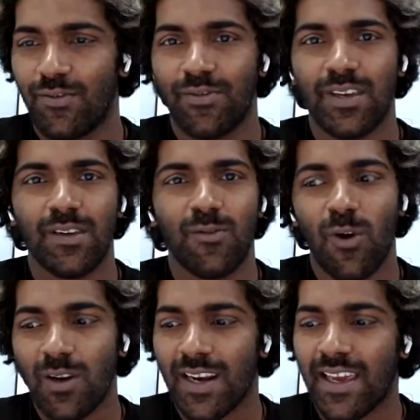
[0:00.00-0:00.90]
We
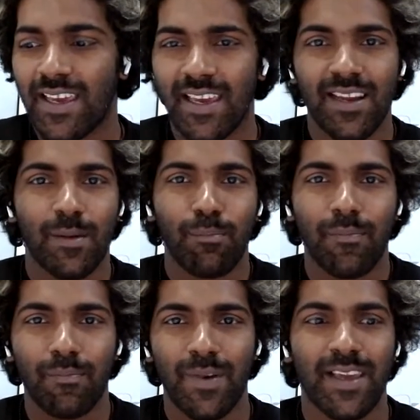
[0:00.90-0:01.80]
work like a
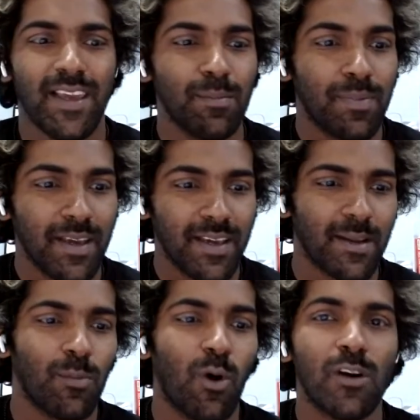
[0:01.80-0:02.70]
plug and play
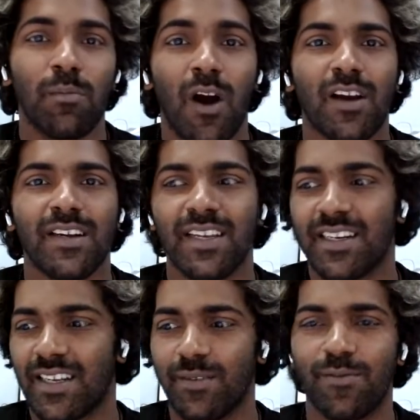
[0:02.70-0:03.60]
remote
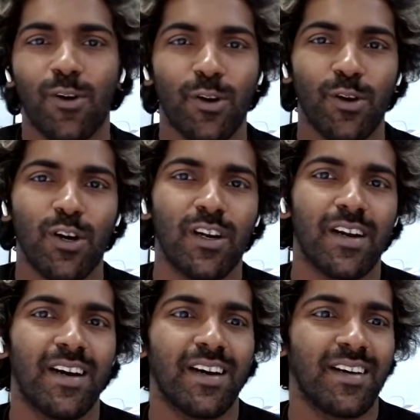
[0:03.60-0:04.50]
marketing team for your
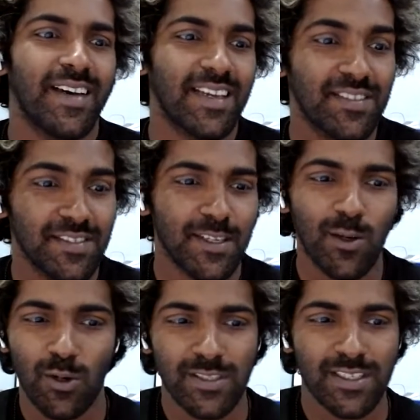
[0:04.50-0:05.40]
existing
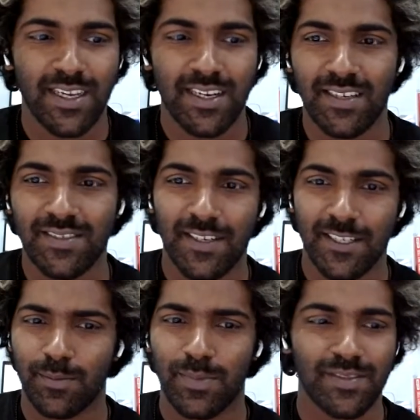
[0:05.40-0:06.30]
coaching and
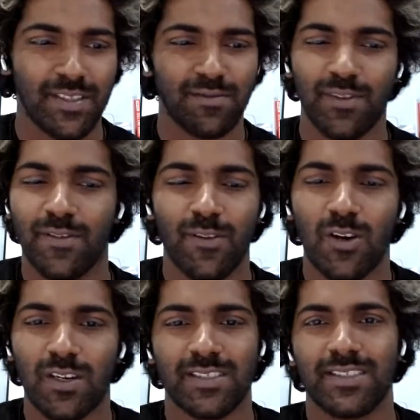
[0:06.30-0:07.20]
consultation business. We work
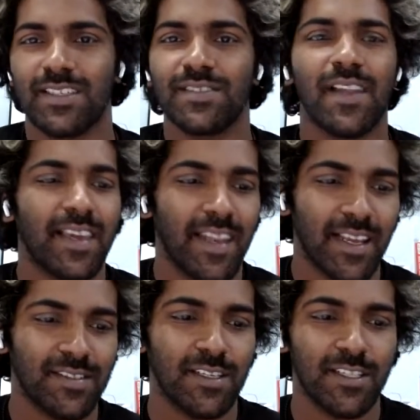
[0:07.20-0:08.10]
just like an
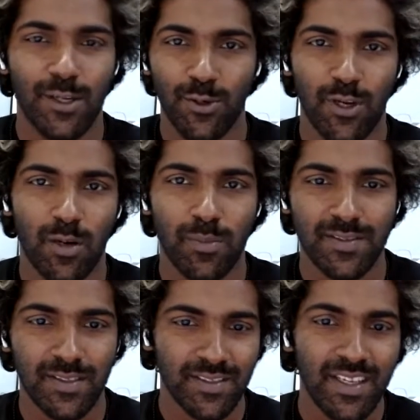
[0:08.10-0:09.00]
extension to your
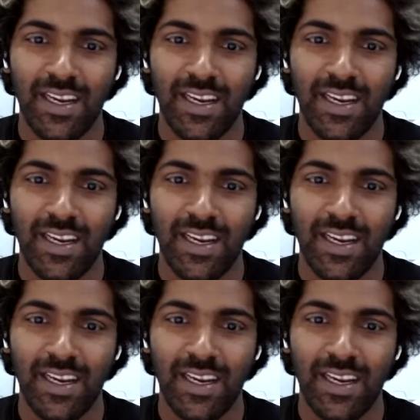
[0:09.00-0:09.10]
business.